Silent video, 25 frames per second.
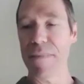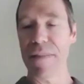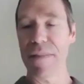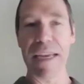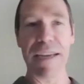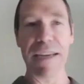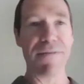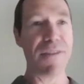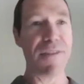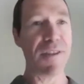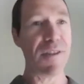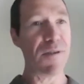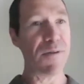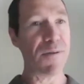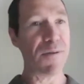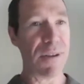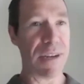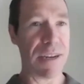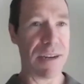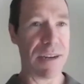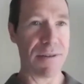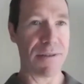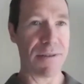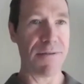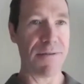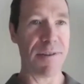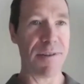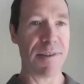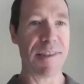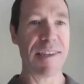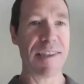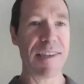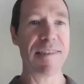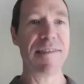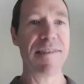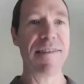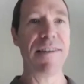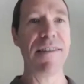like physical
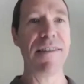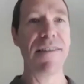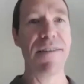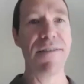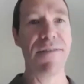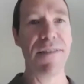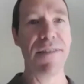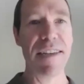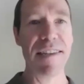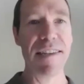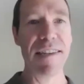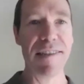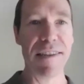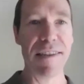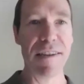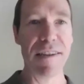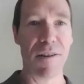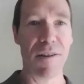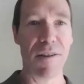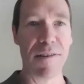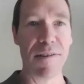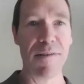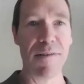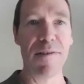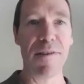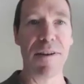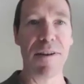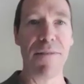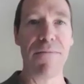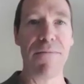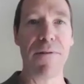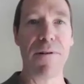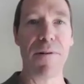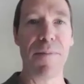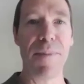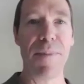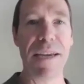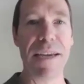characteristics of the device and also
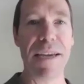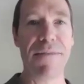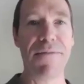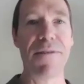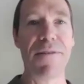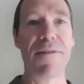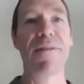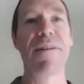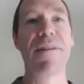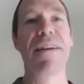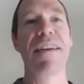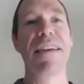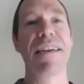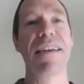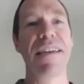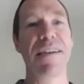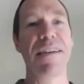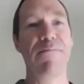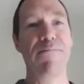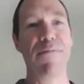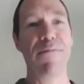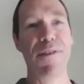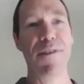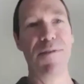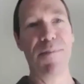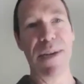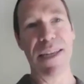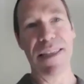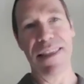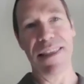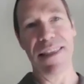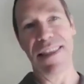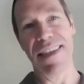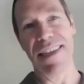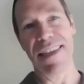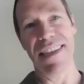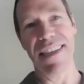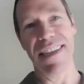software behavior, which
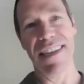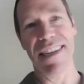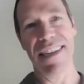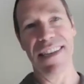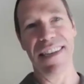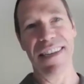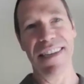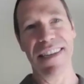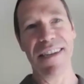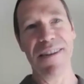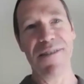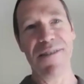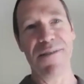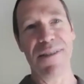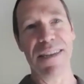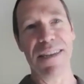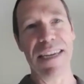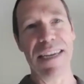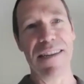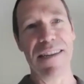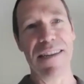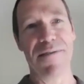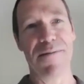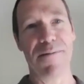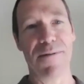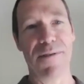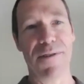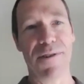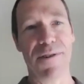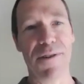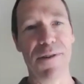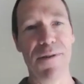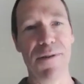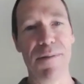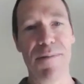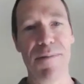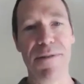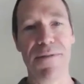meant that the data sort of
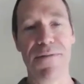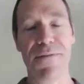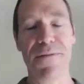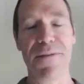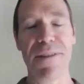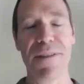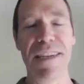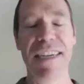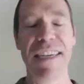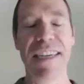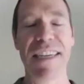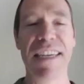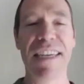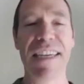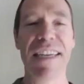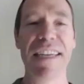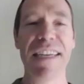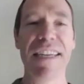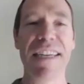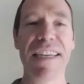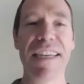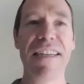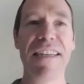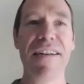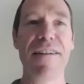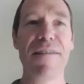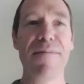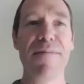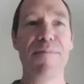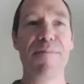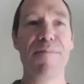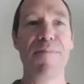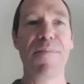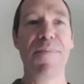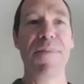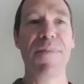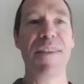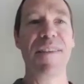showed up differently.
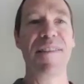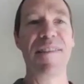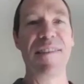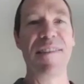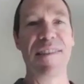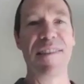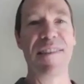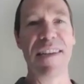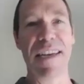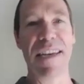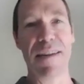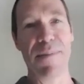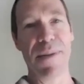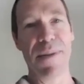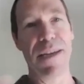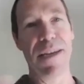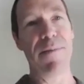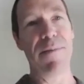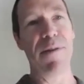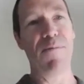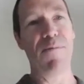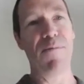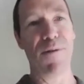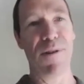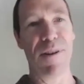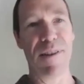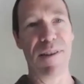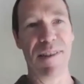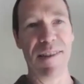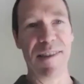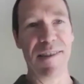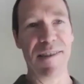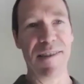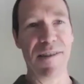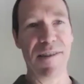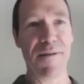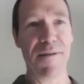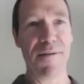This is kind of becoming more
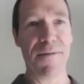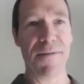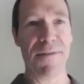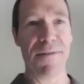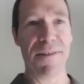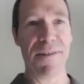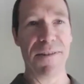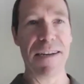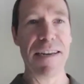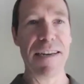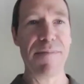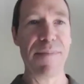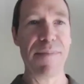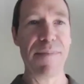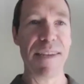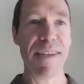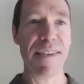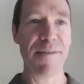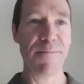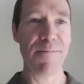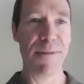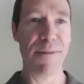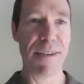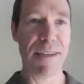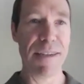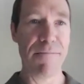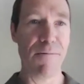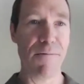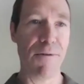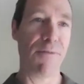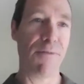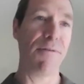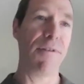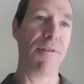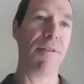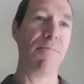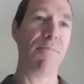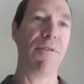consistent over time as we
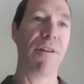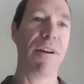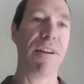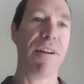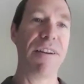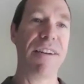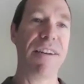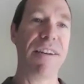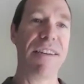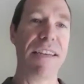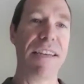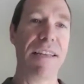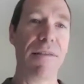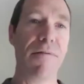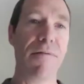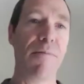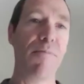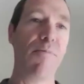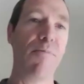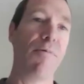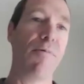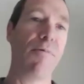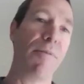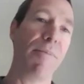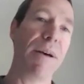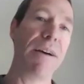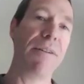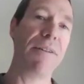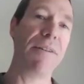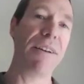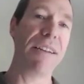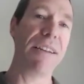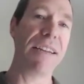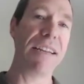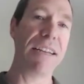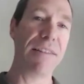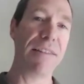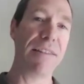work with the product and learn more about
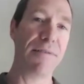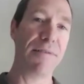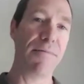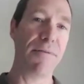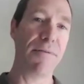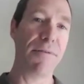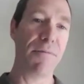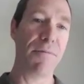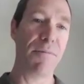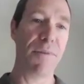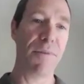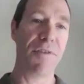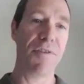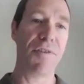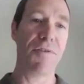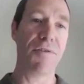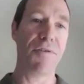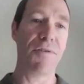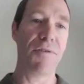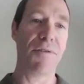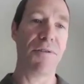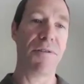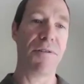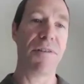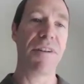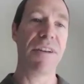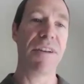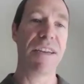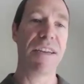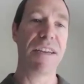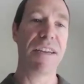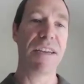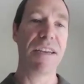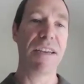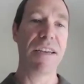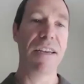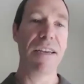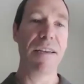it and sort of mature
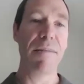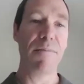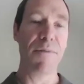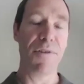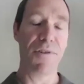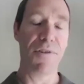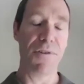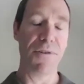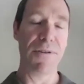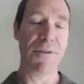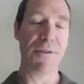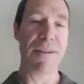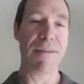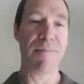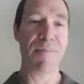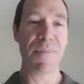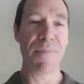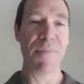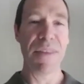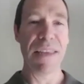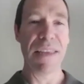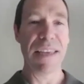it.